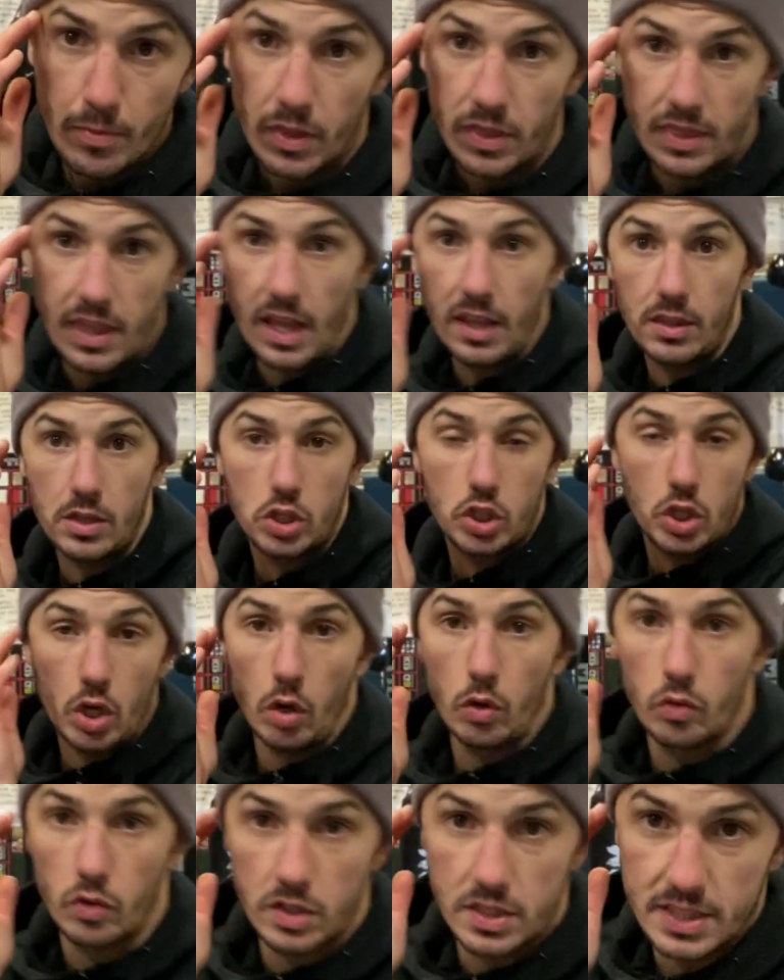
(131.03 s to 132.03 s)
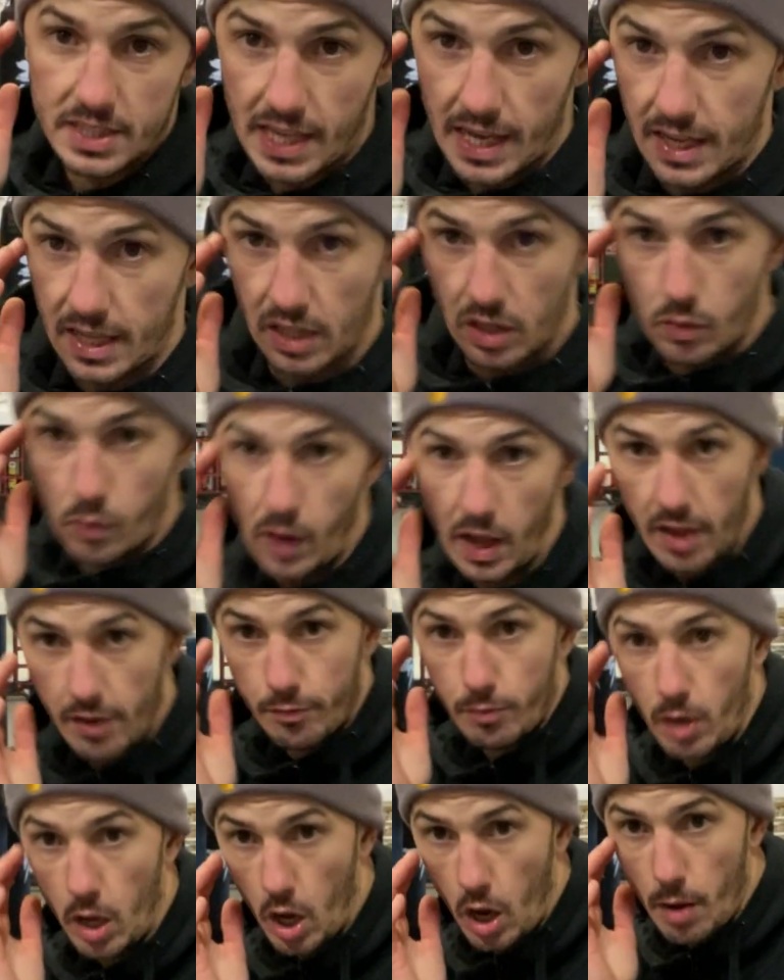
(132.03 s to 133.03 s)
then the shoulder is taking the weight of
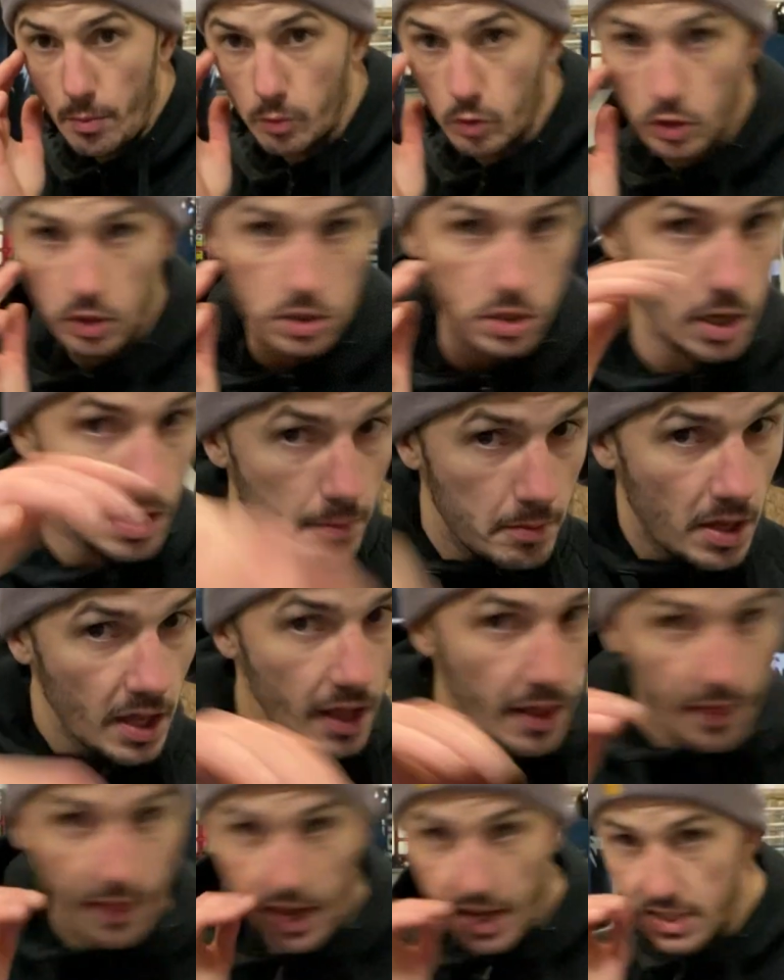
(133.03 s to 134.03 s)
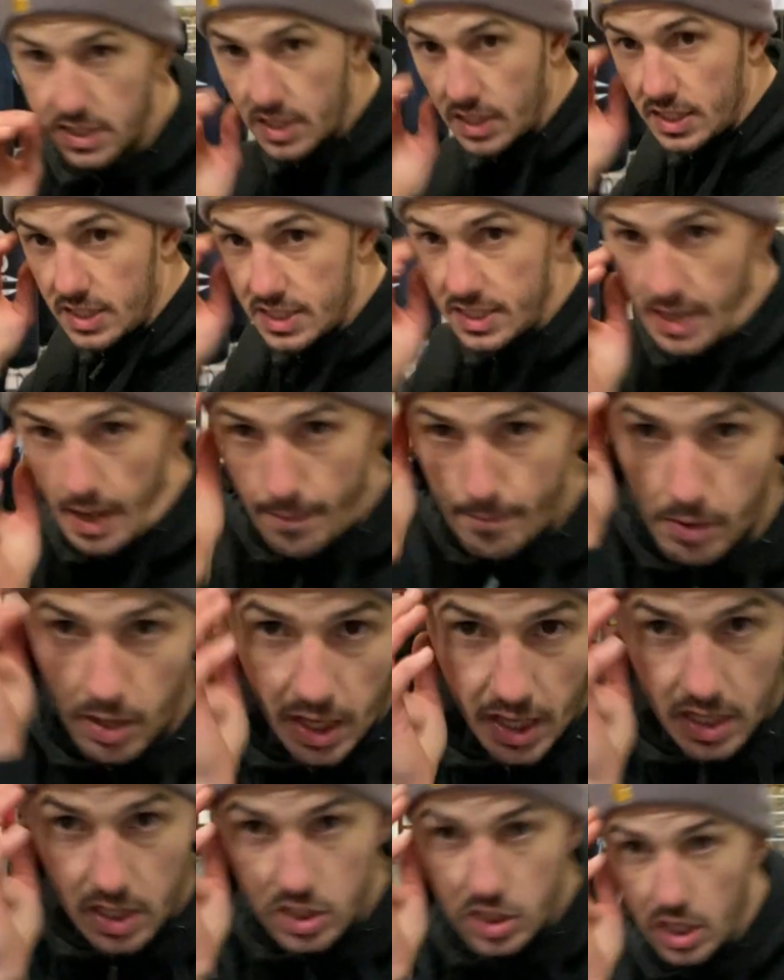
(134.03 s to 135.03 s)
my arm all the time. That's going to sap my
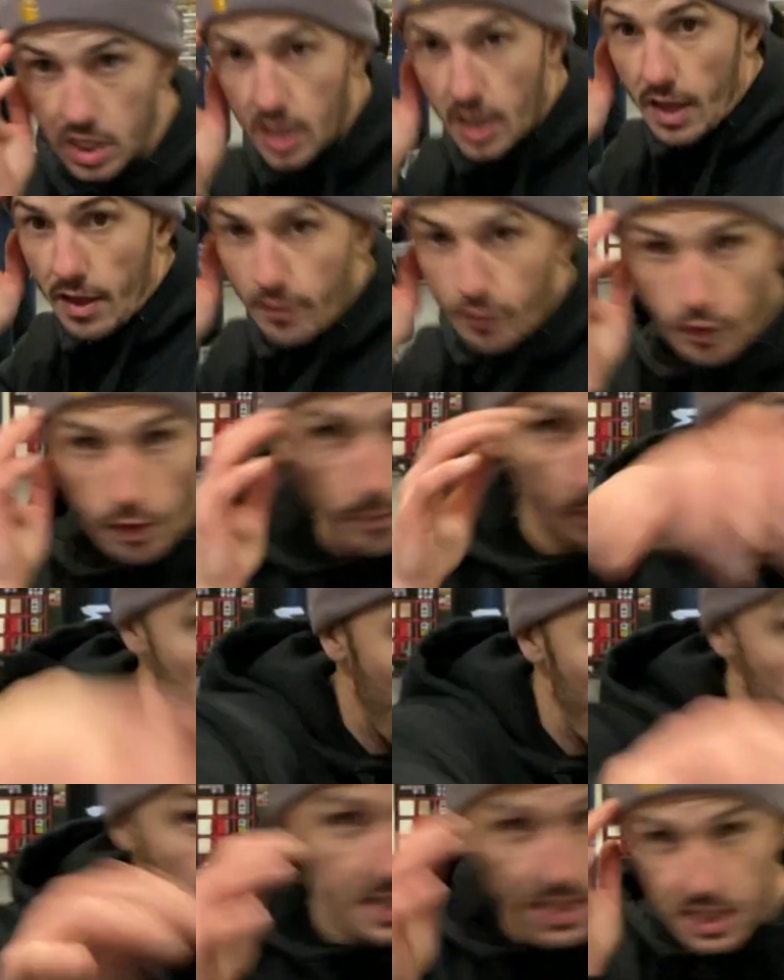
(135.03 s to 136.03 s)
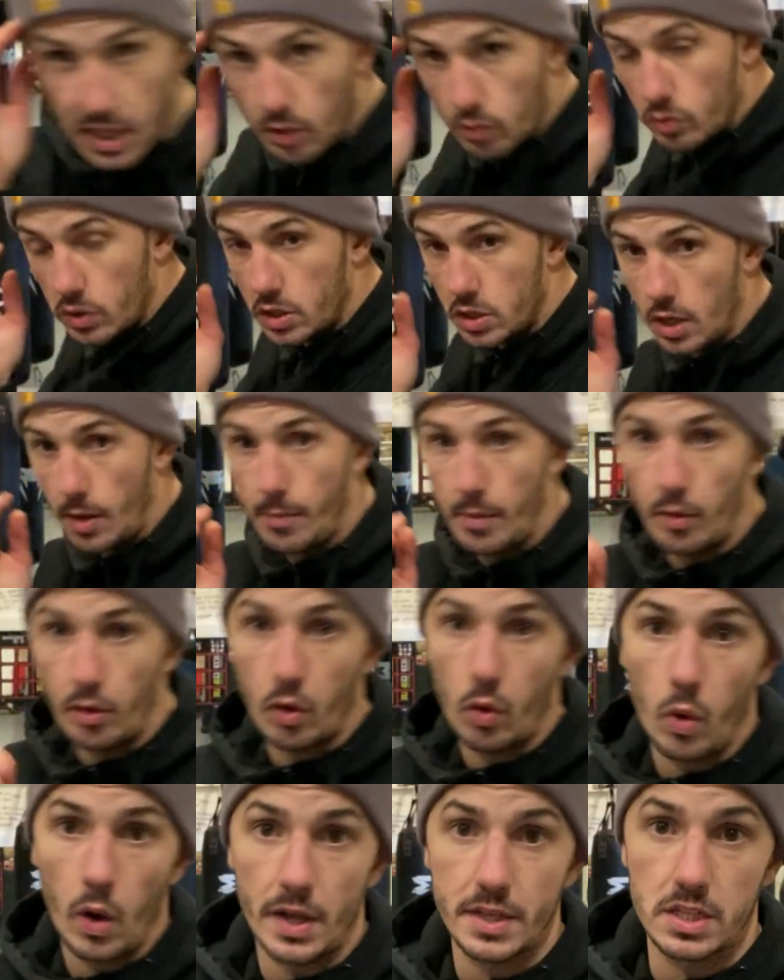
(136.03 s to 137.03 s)
energy. If I have my hands here all the time, it
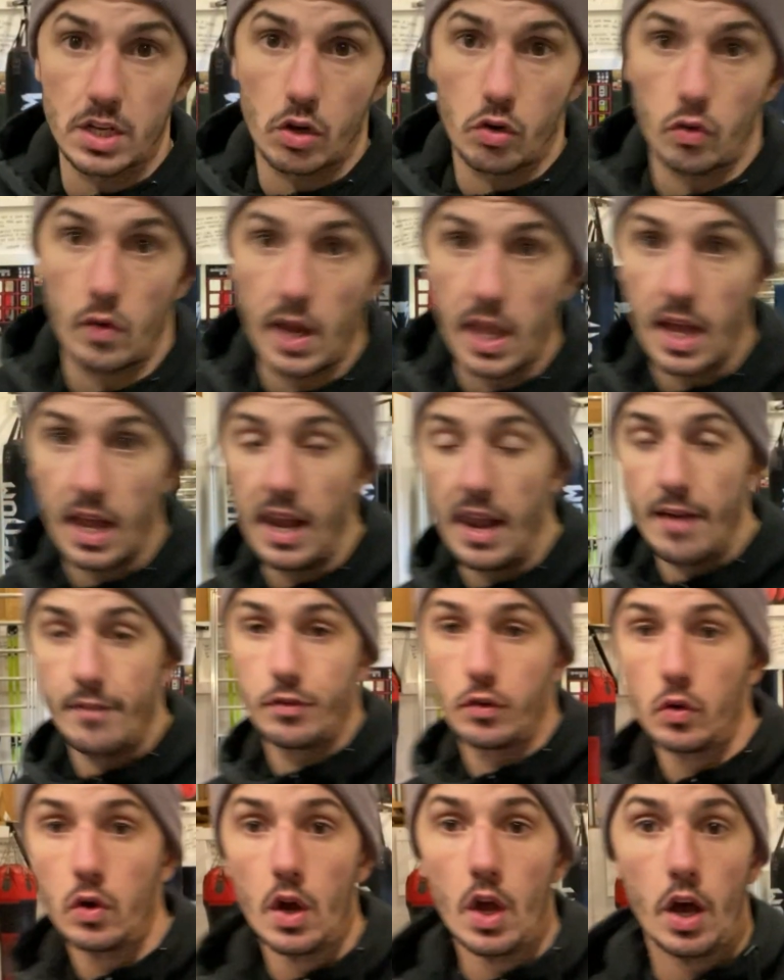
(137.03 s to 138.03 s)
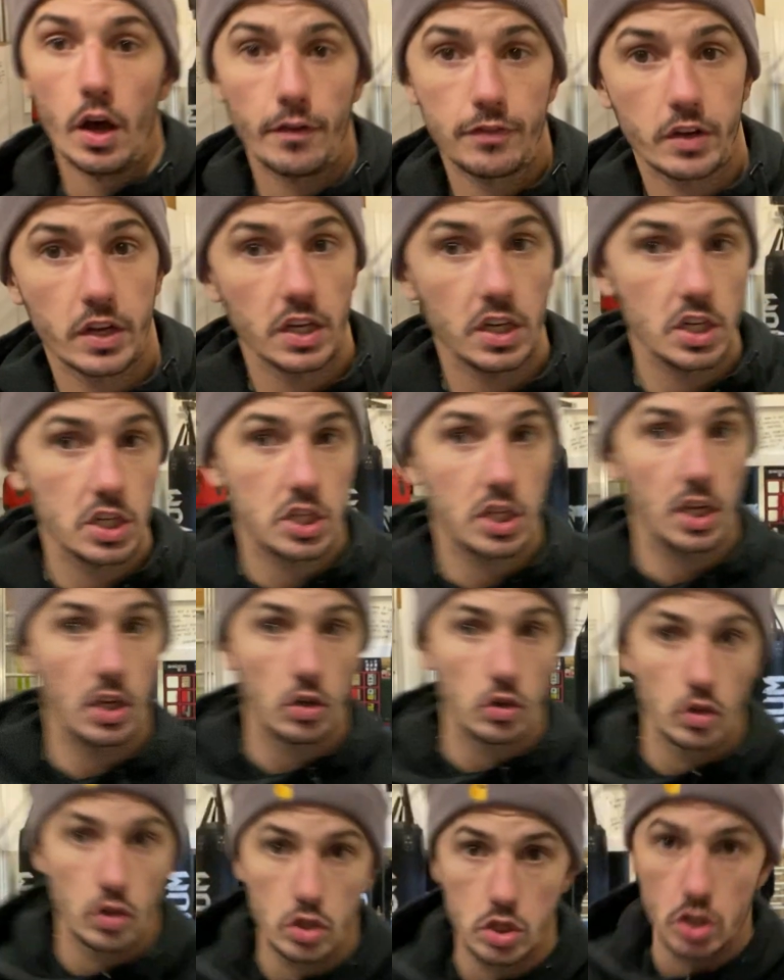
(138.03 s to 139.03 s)
requires a greater level of conditioning
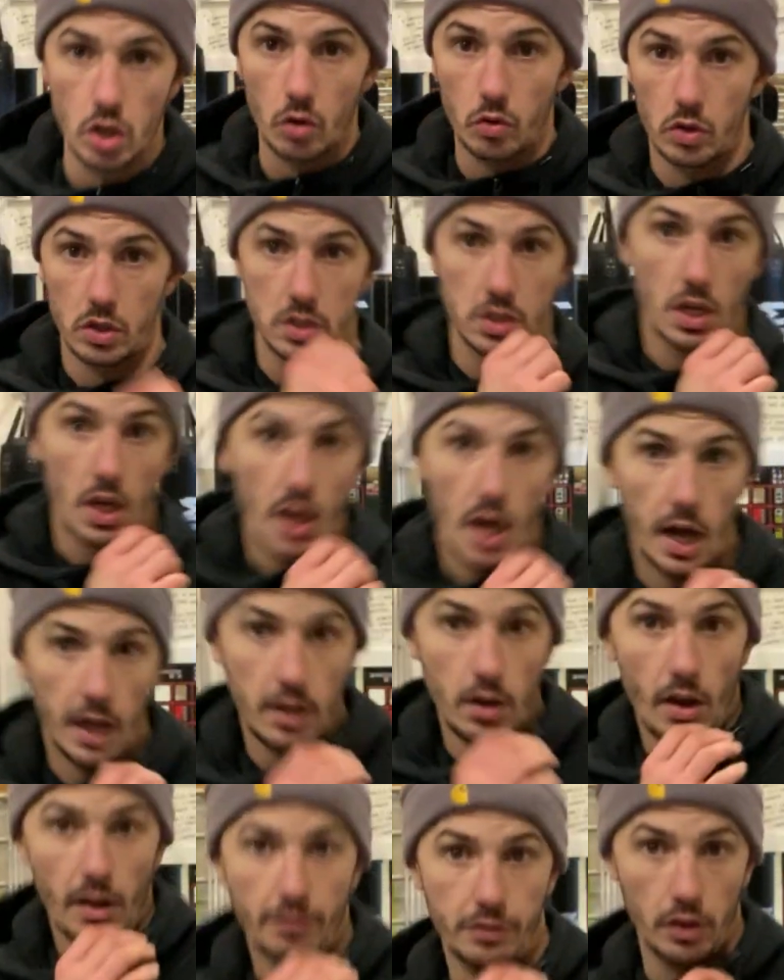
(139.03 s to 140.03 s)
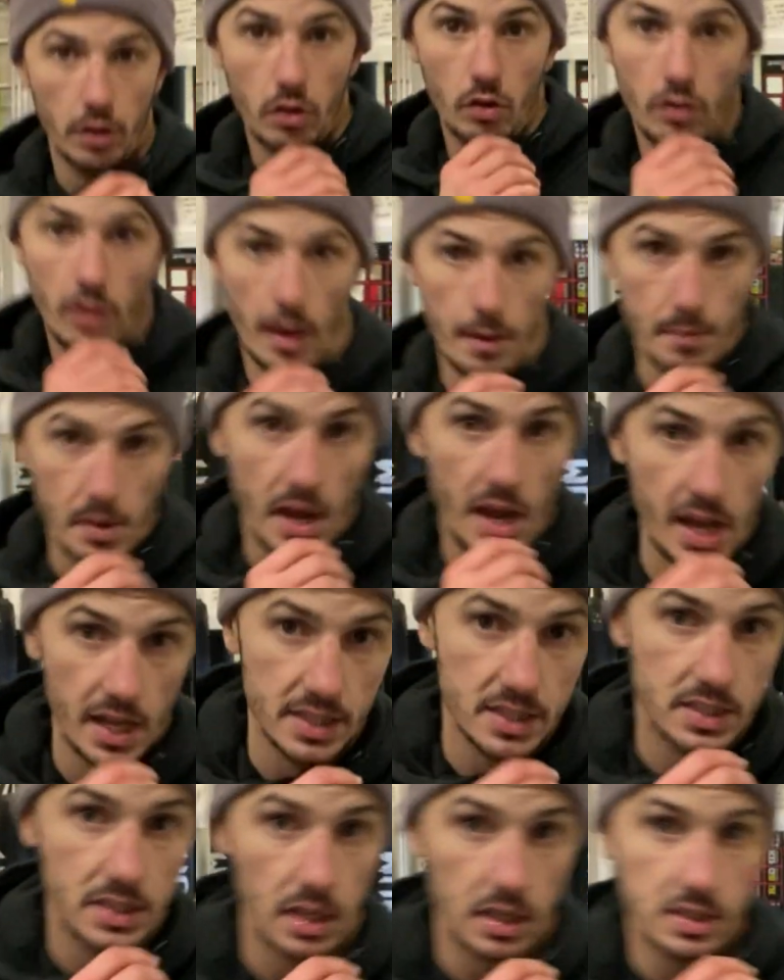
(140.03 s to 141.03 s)
on your shoulders. I don't have to do that. My
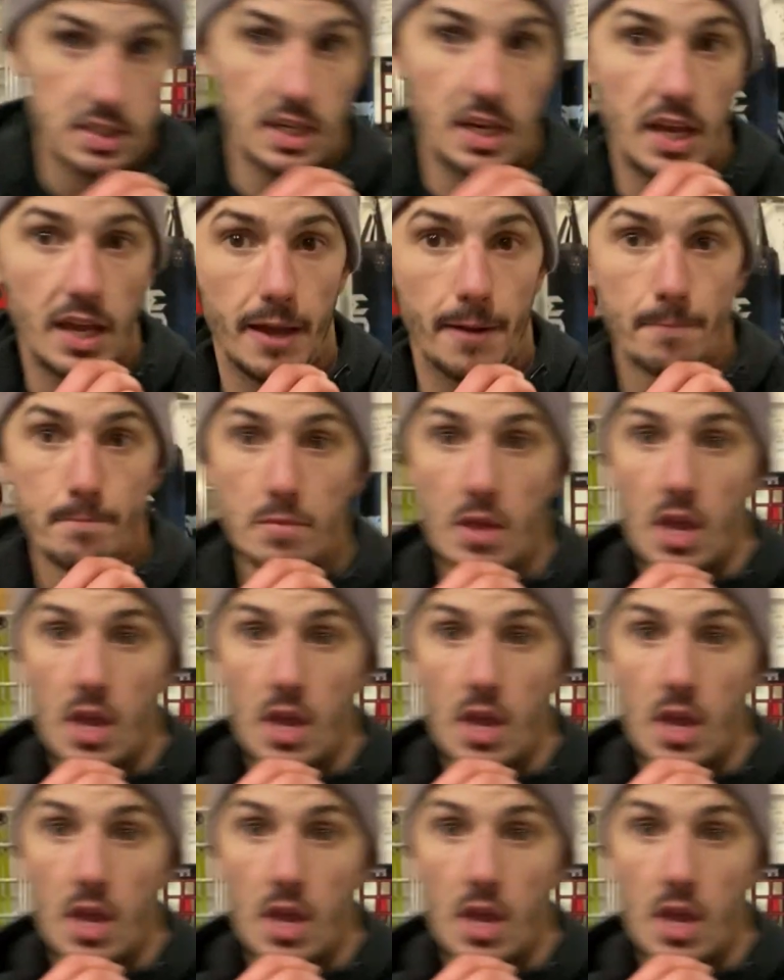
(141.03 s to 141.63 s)
hand's tucked in here.